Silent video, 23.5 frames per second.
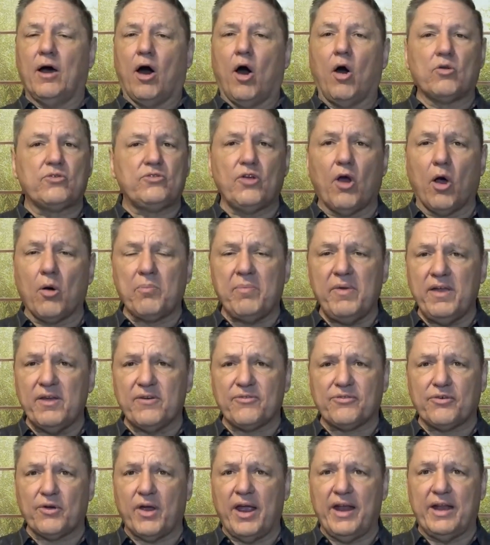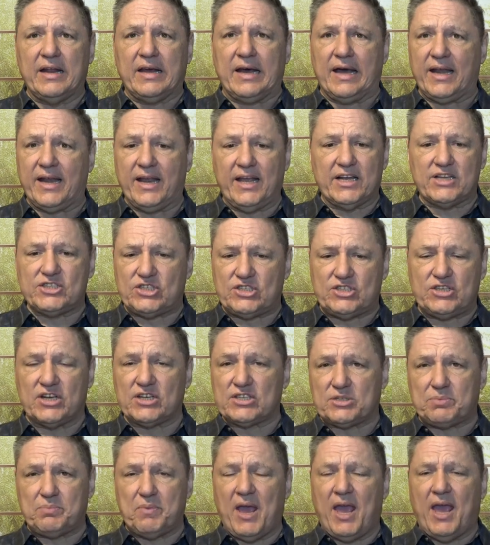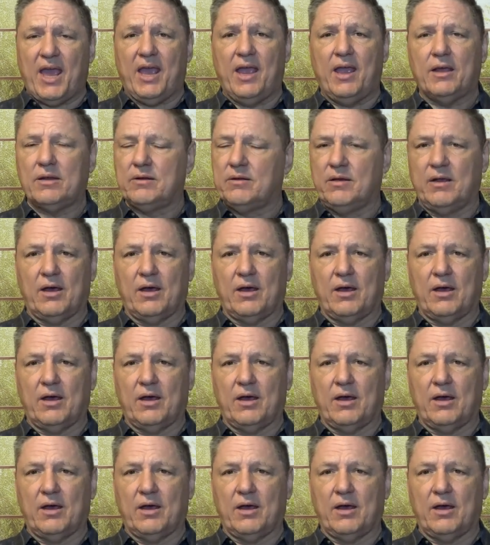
oh, don't be afraid, honey, it's just me.